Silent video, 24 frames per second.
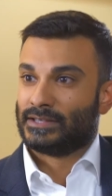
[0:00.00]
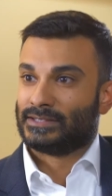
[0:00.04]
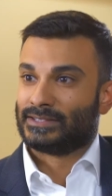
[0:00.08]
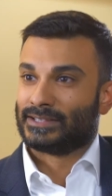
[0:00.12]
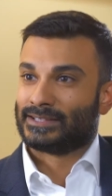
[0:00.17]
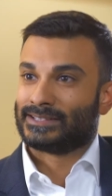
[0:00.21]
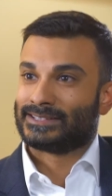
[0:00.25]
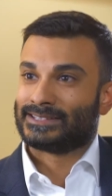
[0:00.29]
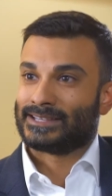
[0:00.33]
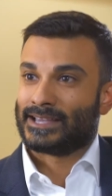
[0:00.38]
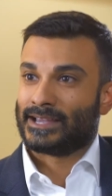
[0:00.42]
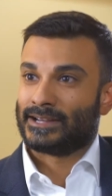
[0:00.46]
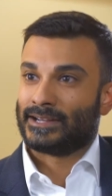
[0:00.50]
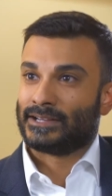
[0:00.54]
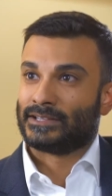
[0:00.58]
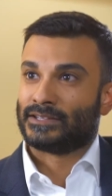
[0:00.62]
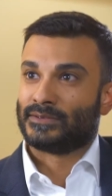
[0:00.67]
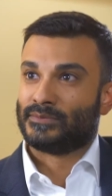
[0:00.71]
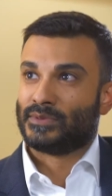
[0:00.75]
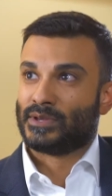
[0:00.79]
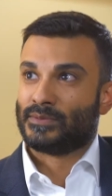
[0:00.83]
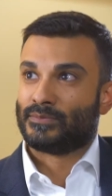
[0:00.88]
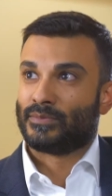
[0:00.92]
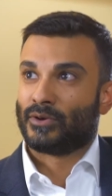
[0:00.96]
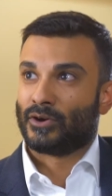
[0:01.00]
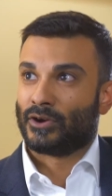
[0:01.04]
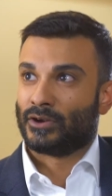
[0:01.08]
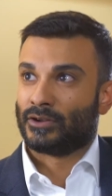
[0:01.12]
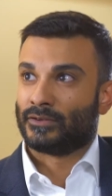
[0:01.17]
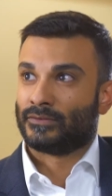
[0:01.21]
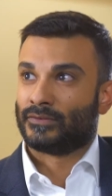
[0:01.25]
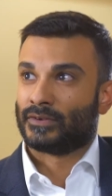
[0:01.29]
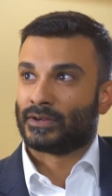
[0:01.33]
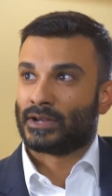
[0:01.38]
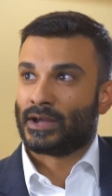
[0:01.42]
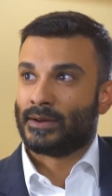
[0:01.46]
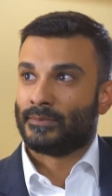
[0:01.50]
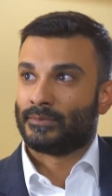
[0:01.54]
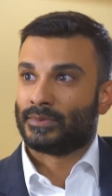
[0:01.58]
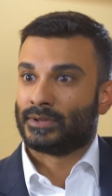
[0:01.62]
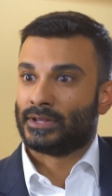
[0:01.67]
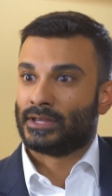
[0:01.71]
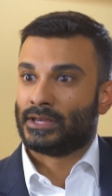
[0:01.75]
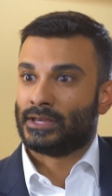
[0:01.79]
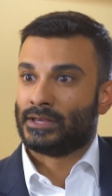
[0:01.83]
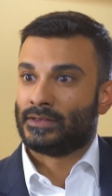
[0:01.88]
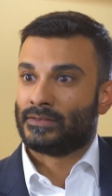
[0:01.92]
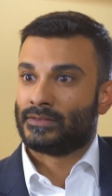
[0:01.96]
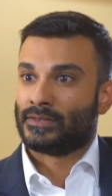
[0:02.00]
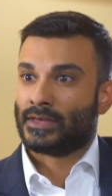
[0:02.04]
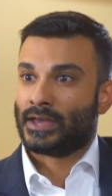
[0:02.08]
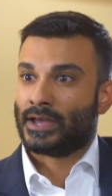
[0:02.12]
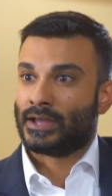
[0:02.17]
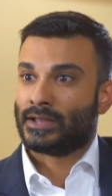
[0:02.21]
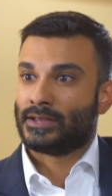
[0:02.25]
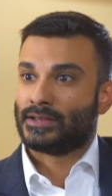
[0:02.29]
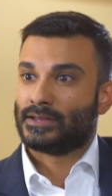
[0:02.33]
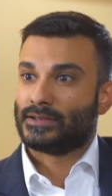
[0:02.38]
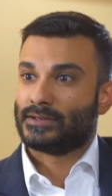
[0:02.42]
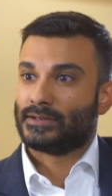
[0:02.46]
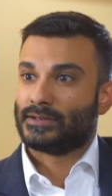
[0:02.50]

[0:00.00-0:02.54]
It's exciting to be part of a company that